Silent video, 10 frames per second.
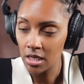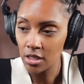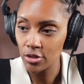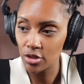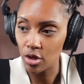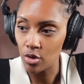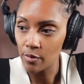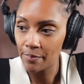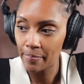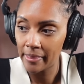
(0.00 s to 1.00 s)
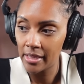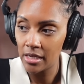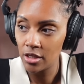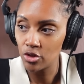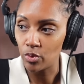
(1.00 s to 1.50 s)
So
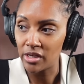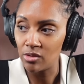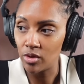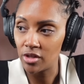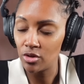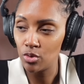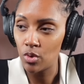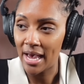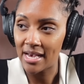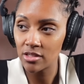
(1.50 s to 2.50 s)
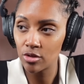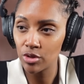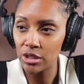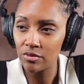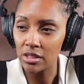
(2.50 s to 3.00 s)
to anyone who has
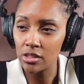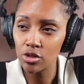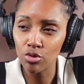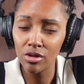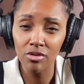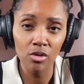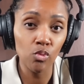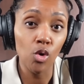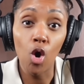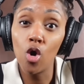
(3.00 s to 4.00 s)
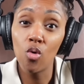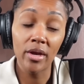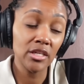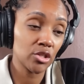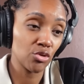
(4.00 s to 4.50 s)
grieved, is grieving, will
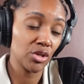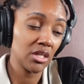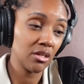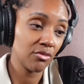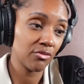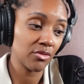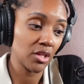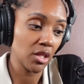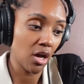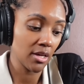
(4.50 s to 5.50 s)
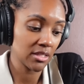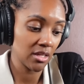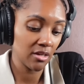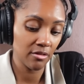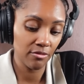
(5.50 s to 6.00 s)
always grieve the loss
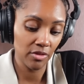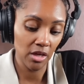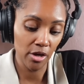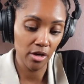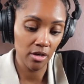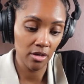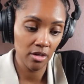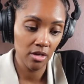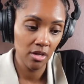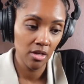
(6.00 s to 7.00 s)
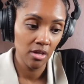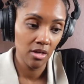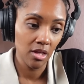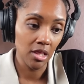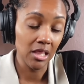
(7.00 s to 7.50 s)
of their
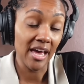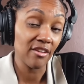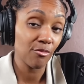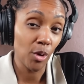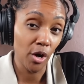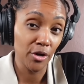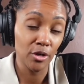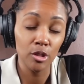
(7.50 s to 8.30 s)
life partner,